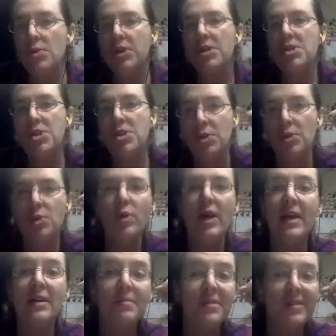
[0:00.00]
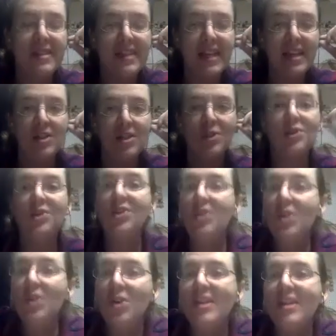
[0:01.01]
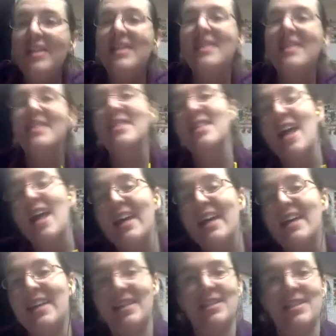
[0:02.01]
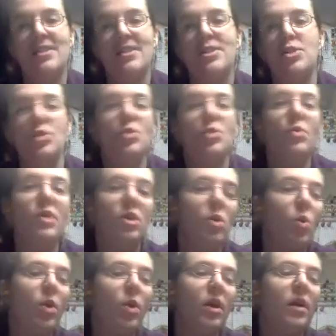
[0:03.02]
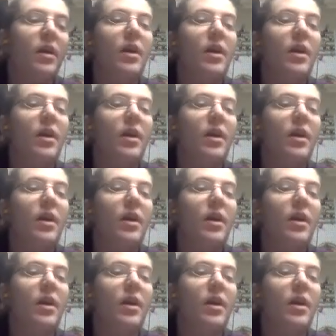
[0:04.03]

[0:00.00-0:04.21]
could do and present good science to your